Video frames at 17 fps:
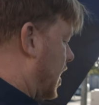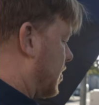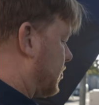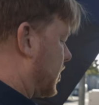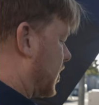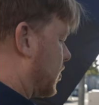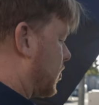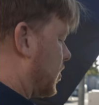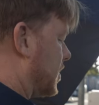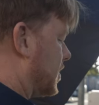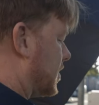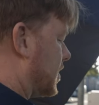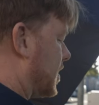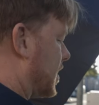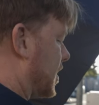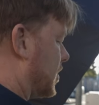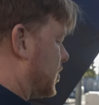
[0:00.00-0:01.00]
I'll have to increase
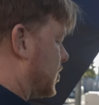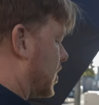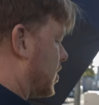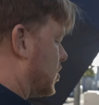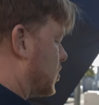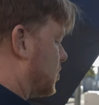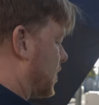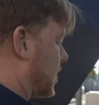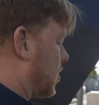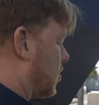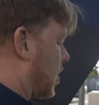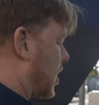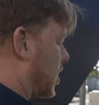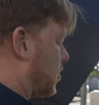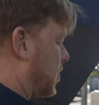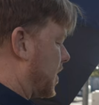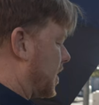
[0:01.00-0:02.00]
the shutter speed
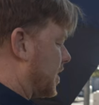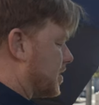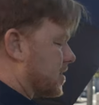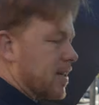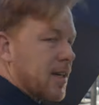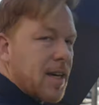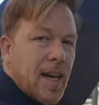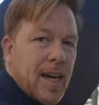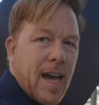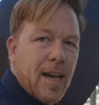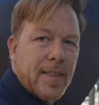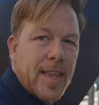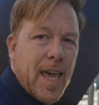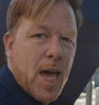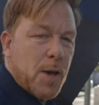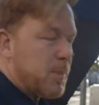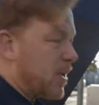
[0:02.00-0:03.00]
quite a bit to cut out
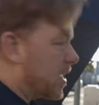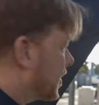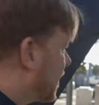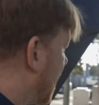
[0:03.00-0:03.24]
the ambient